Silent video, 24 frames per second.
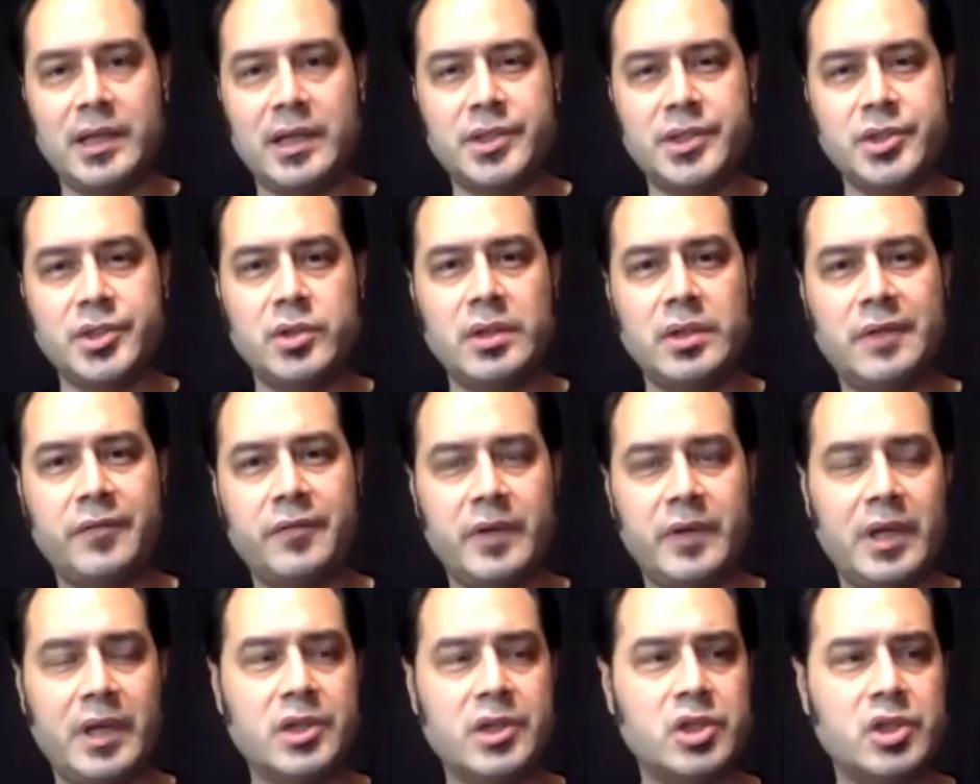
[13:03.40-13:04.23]
two
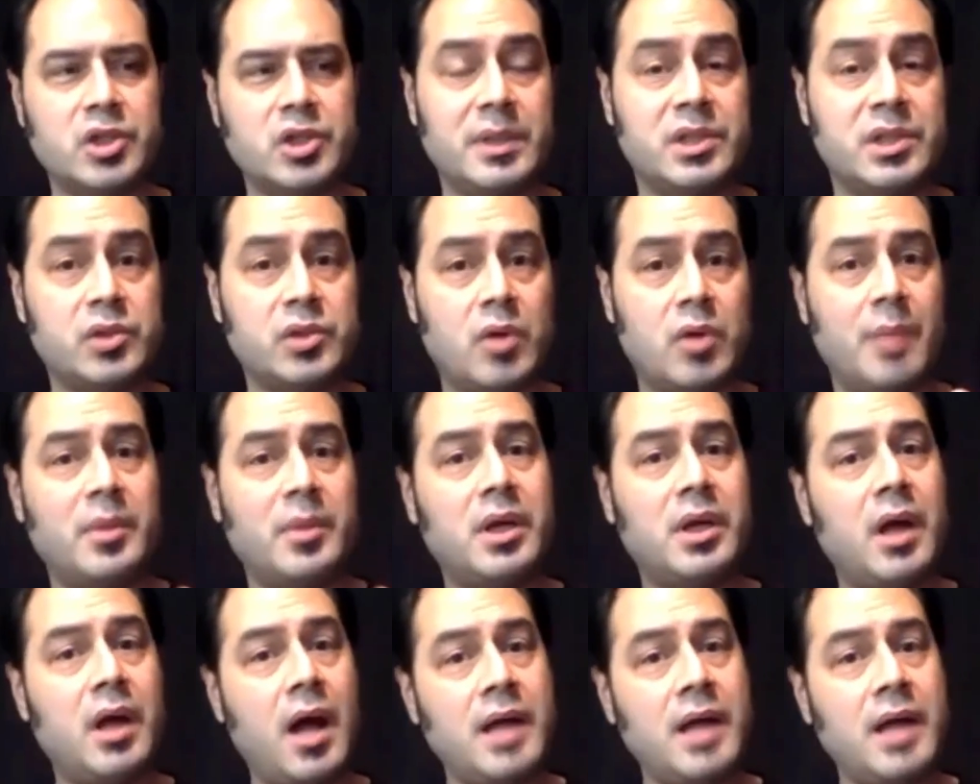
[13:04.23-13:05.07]
different instruments. So I'm
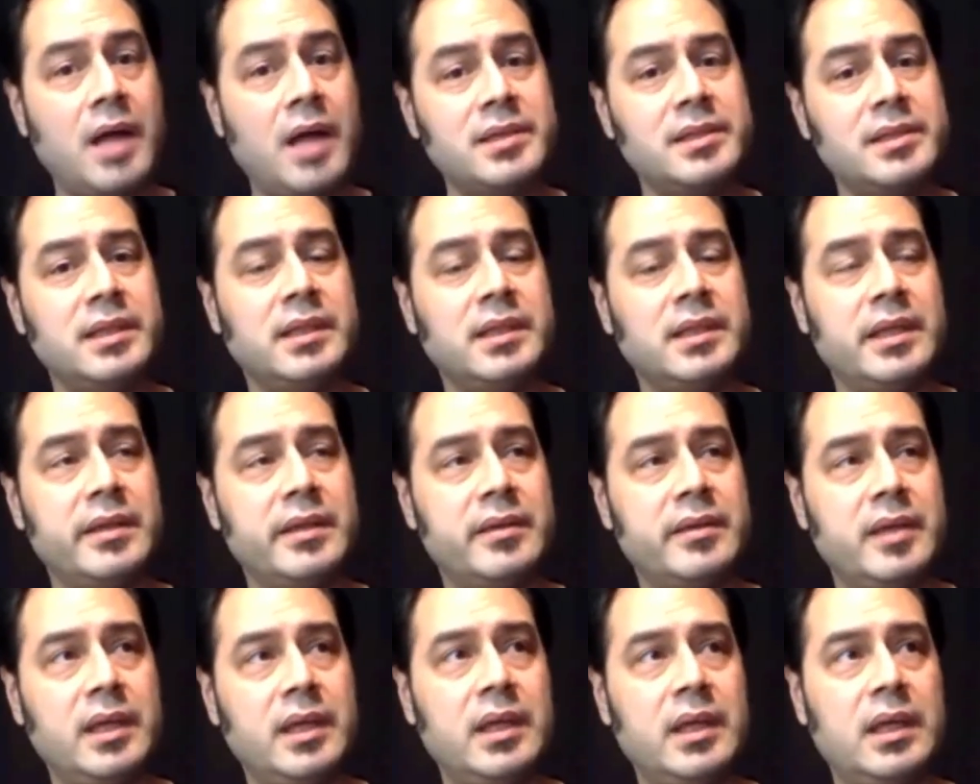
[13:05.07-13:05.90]
constantly
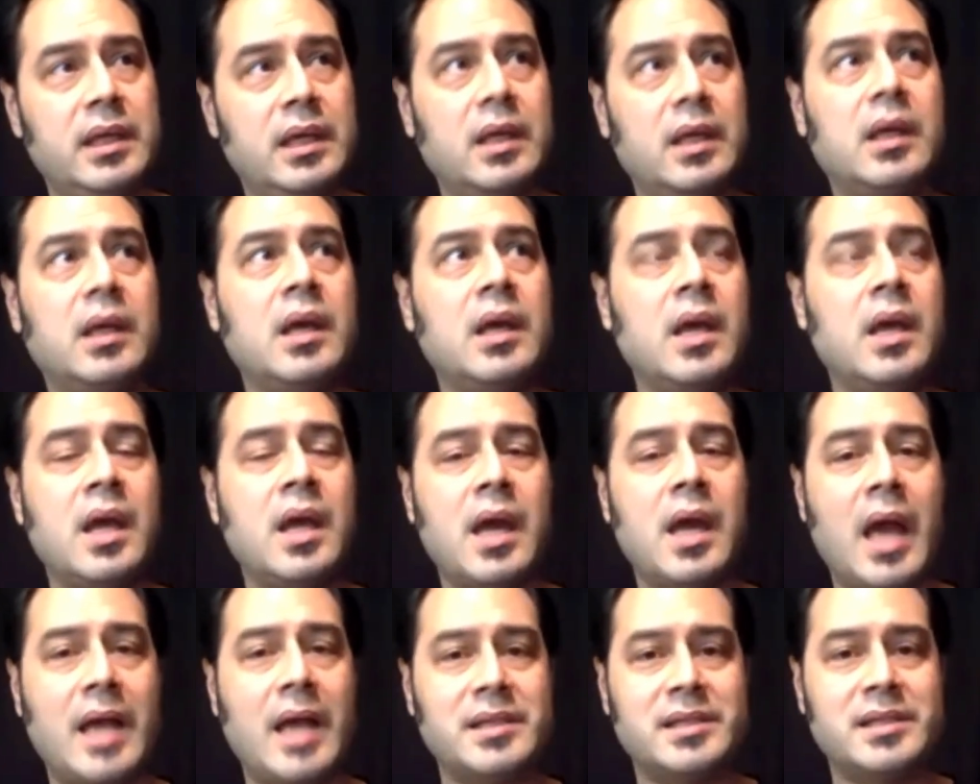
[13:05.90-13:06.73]
thinking
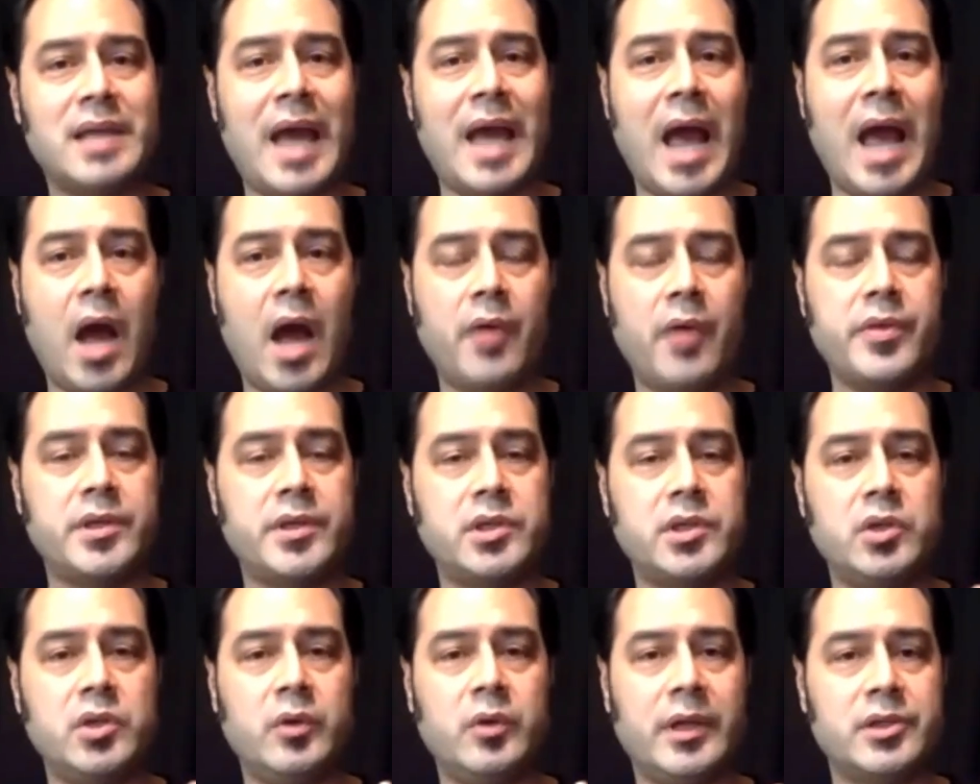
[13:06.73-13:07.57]
as to how the
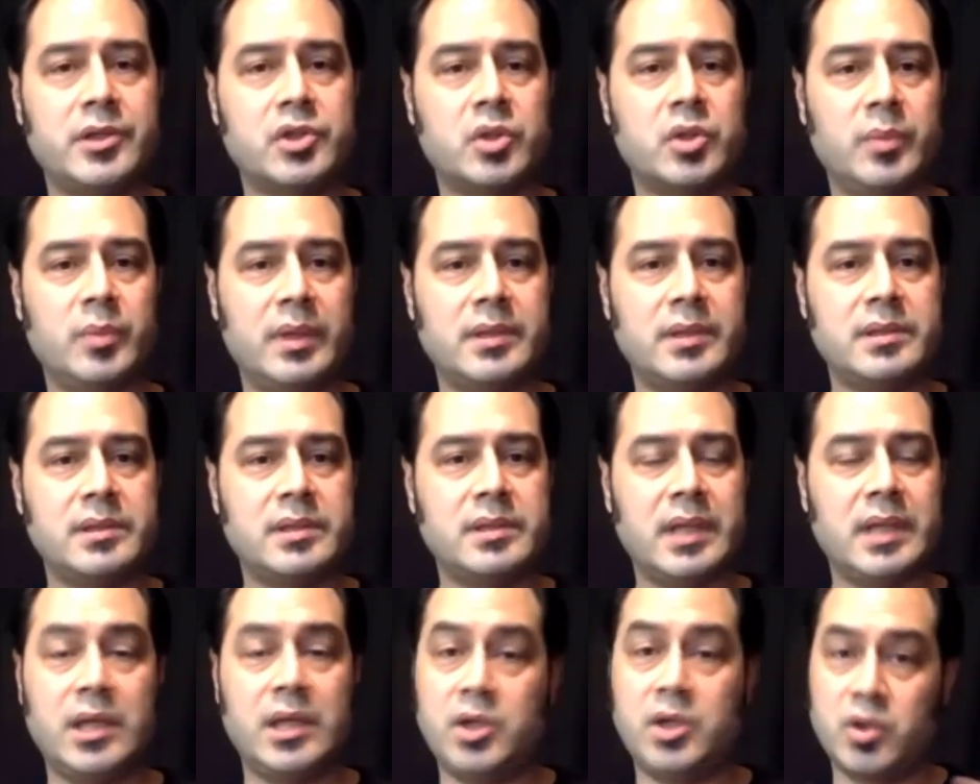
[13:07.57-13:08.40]
two instruments
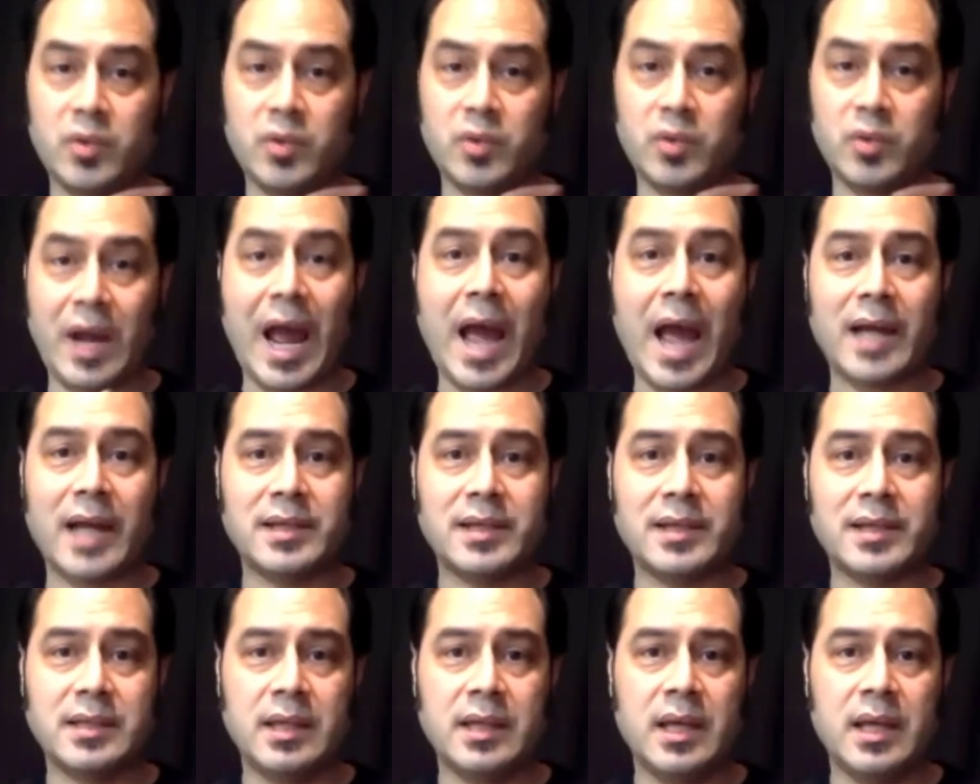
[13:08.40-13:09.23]

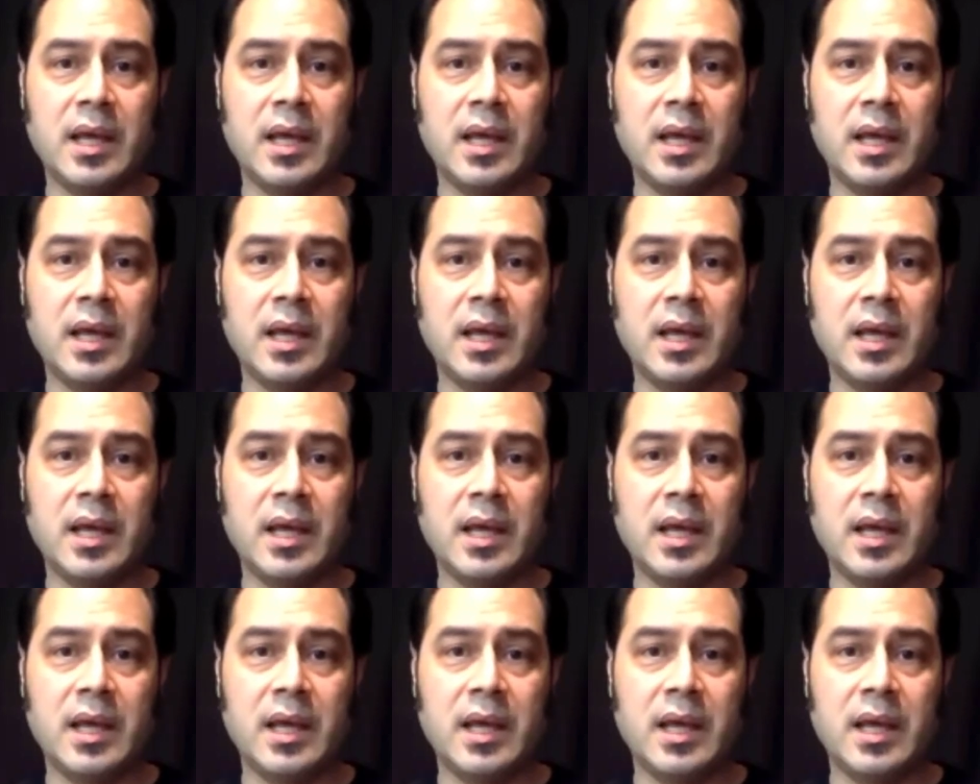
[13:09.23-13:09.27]
interact.